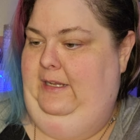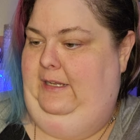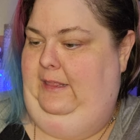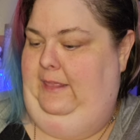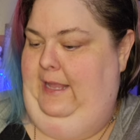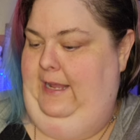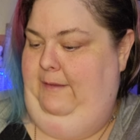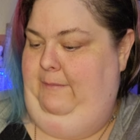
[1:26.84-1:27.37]

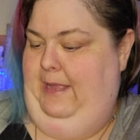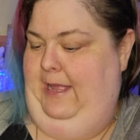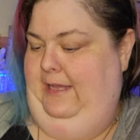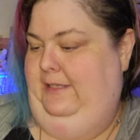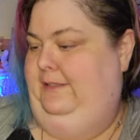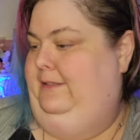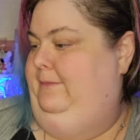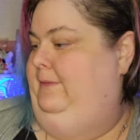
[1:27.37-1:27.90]
Clay
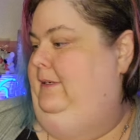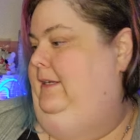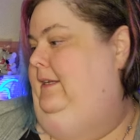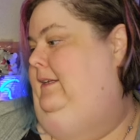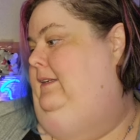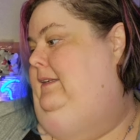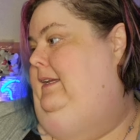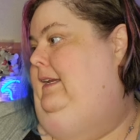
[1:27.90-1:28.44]
mask by
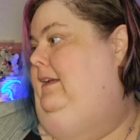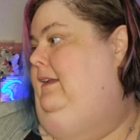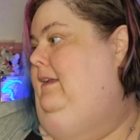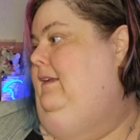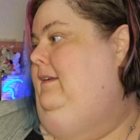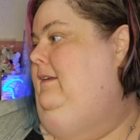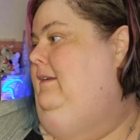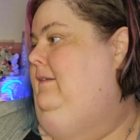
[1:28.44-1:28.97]
Nina.